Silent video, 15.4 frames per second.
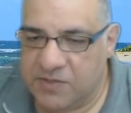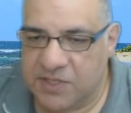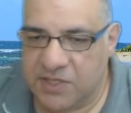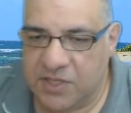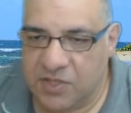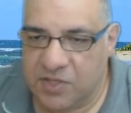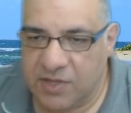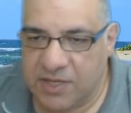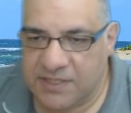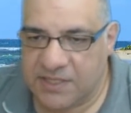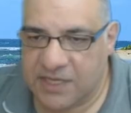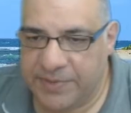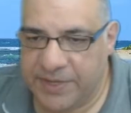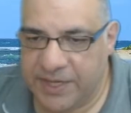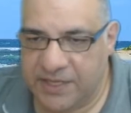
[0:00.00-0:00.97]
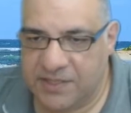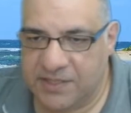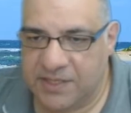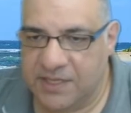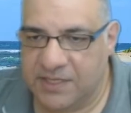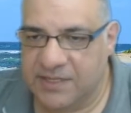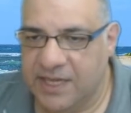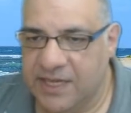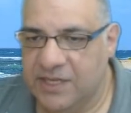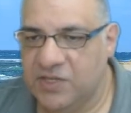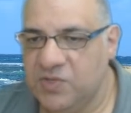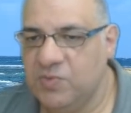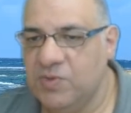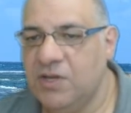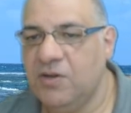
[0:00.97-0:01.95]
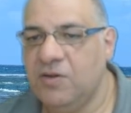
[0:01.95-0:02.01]
So the knight's coming into the attack as
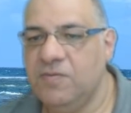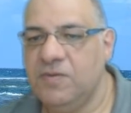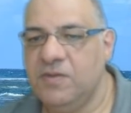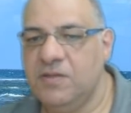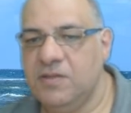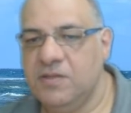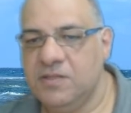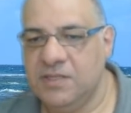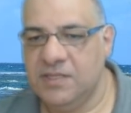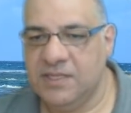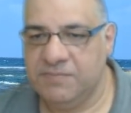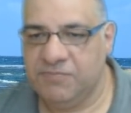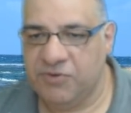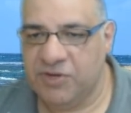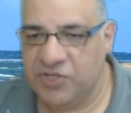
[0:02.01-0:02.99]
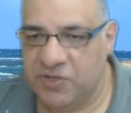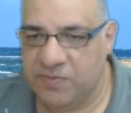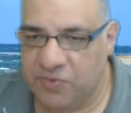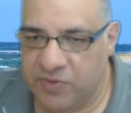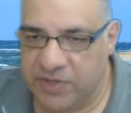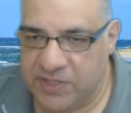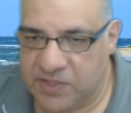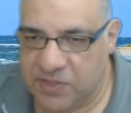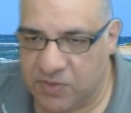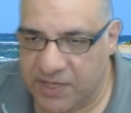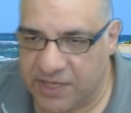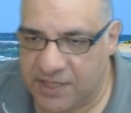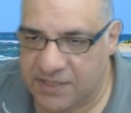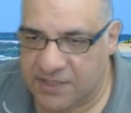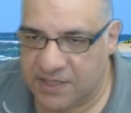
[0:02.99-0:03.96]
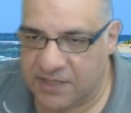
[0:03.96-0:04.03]
well. So there's pressure points on
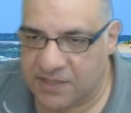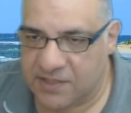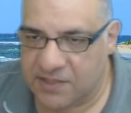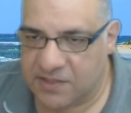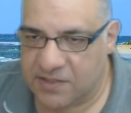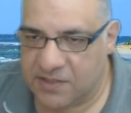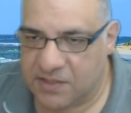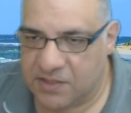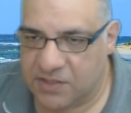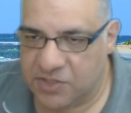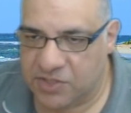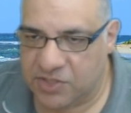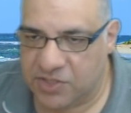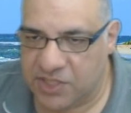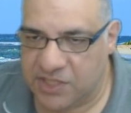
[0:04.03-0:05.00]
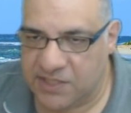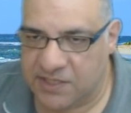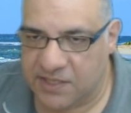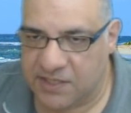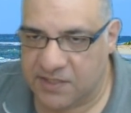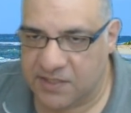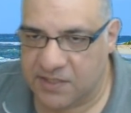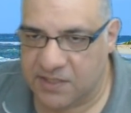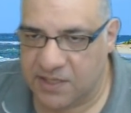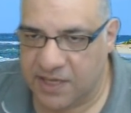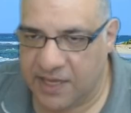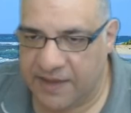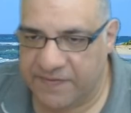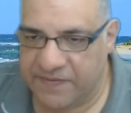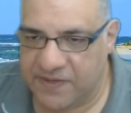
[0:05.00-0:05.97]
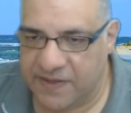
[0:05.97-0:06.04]
e6, g6, and
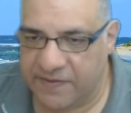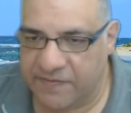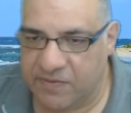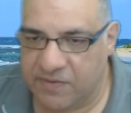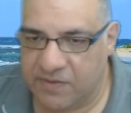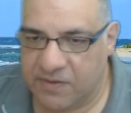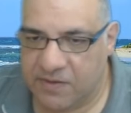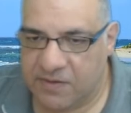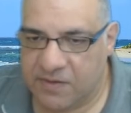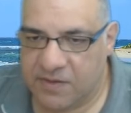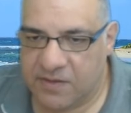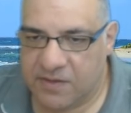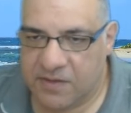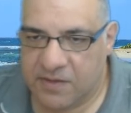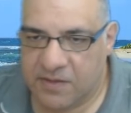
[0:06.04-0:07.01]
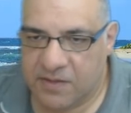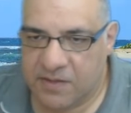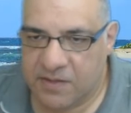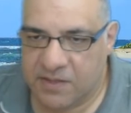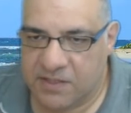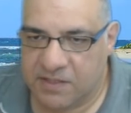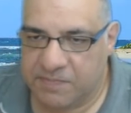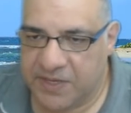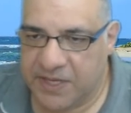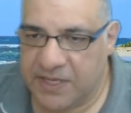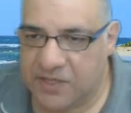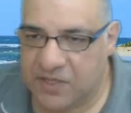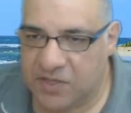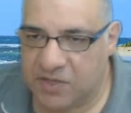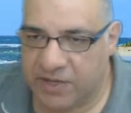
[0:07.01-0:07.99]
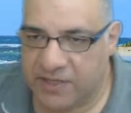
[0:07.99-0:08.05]
f7. There's a
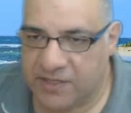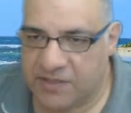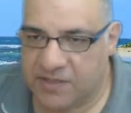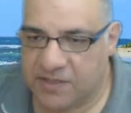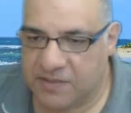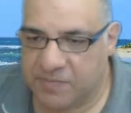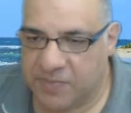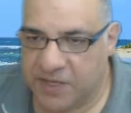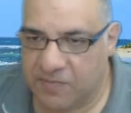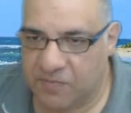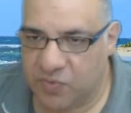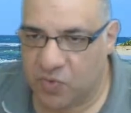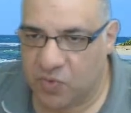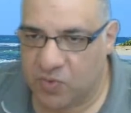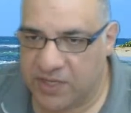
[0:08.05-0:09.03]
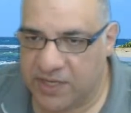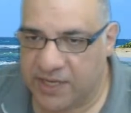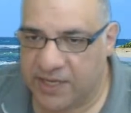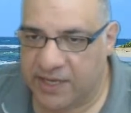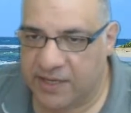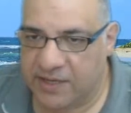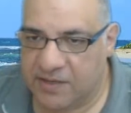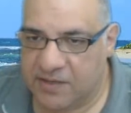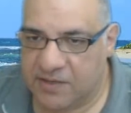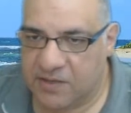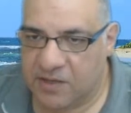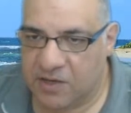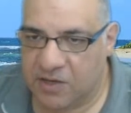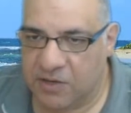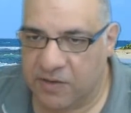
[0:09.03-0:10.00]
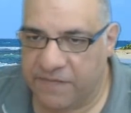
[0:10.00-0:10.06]
pin knight. There's a pin pawn here.
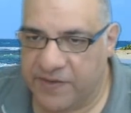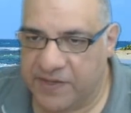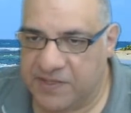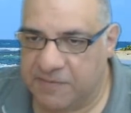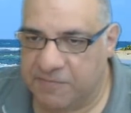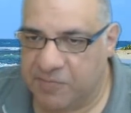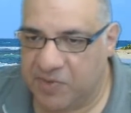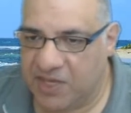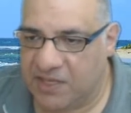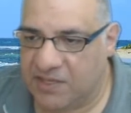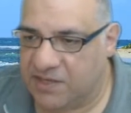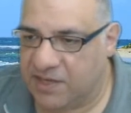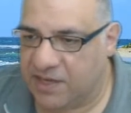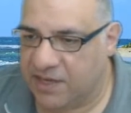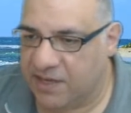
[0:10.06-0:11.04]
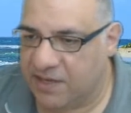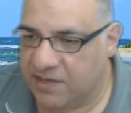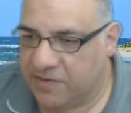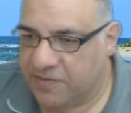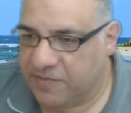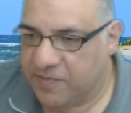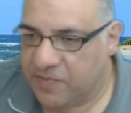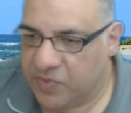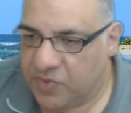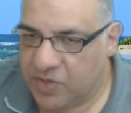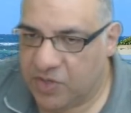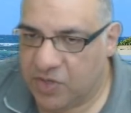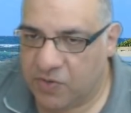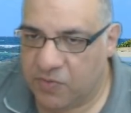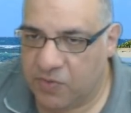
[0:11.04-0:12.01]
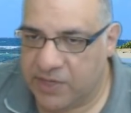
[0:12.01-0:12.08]
A lot of things are pinned here.
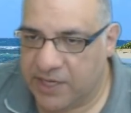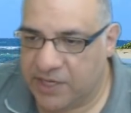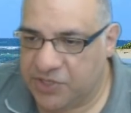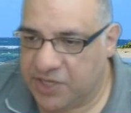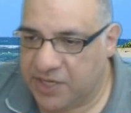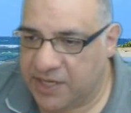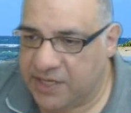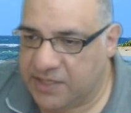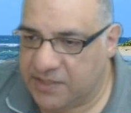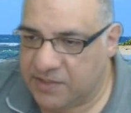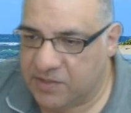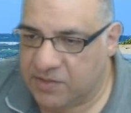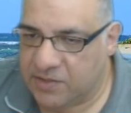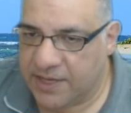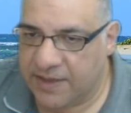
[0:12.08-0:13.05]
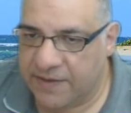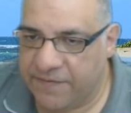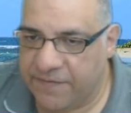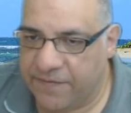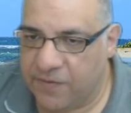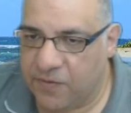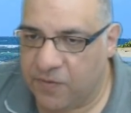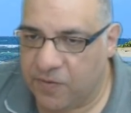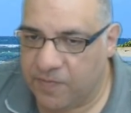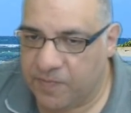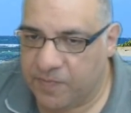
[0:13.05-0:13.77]
Rook h8, knight f4.